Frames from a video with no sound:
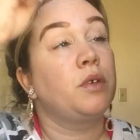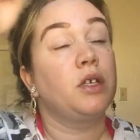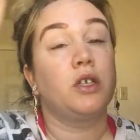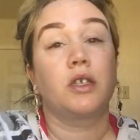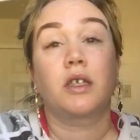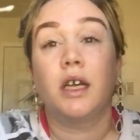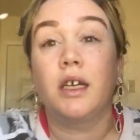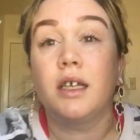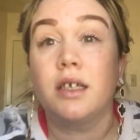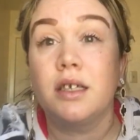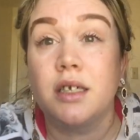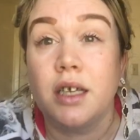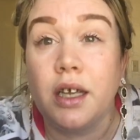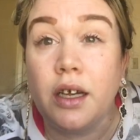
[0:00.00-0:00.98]
to just kind
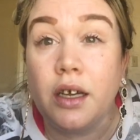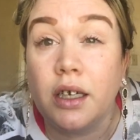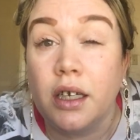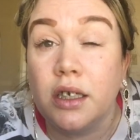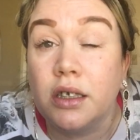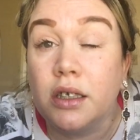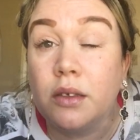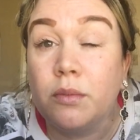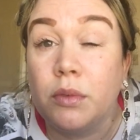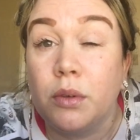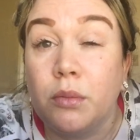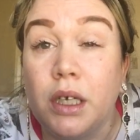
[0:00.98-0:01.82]
of see how I got some of